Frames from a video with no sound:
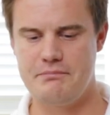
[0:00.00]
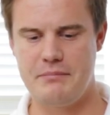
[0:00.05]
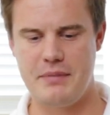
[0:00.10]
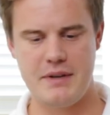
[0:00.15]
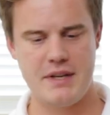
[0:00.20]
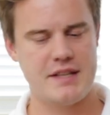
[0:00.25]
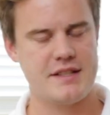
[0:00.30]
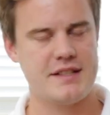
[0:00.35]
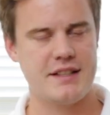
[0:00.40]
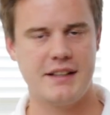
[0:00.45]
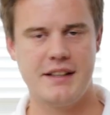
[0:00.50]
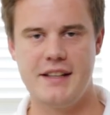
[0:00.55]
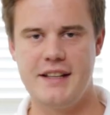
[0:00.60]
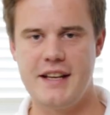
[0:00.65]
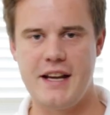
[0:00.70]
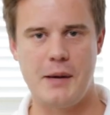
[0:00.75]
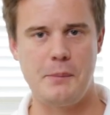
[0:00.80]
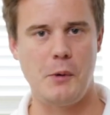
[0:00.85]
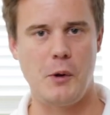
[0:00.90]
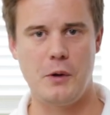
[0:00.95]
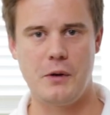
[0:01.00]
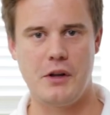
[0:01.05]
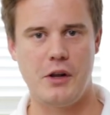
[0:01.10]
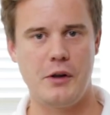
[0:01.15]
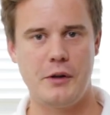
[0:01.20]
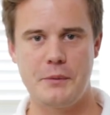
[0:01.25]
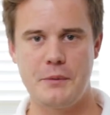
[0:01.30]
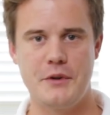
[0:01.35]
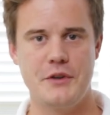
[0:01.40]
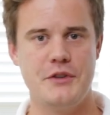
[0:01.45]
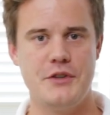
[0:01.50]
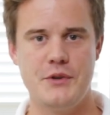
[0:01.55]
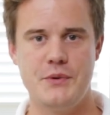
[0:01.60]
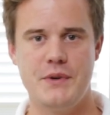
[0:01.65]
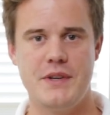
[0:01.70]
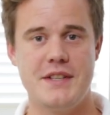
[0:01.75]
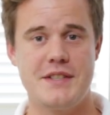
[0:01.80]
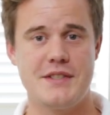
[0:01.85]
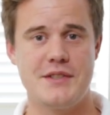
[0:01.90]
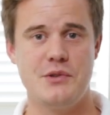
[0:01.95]
basically I'm all, all, I'm going to
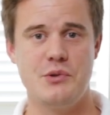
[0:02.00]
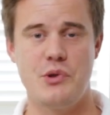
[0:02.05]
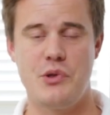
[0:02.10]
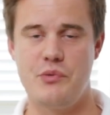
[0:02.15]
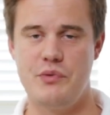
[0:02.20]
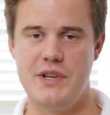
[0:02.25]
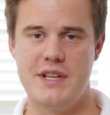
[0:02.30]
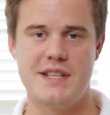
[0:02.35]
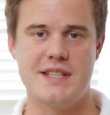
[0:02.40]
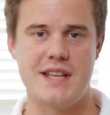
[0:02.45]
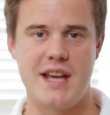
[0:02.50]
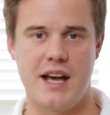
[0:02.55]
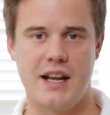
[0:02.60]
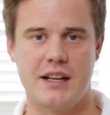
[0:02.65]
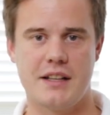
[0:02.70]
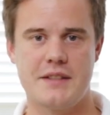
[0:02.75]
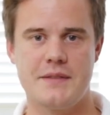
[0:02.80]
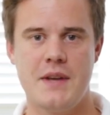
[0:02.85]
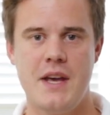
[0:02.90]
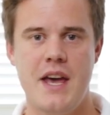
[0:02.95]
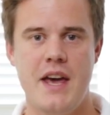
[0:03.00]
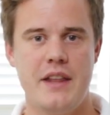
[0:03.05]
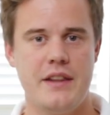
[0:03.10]
do is to 3D scan it.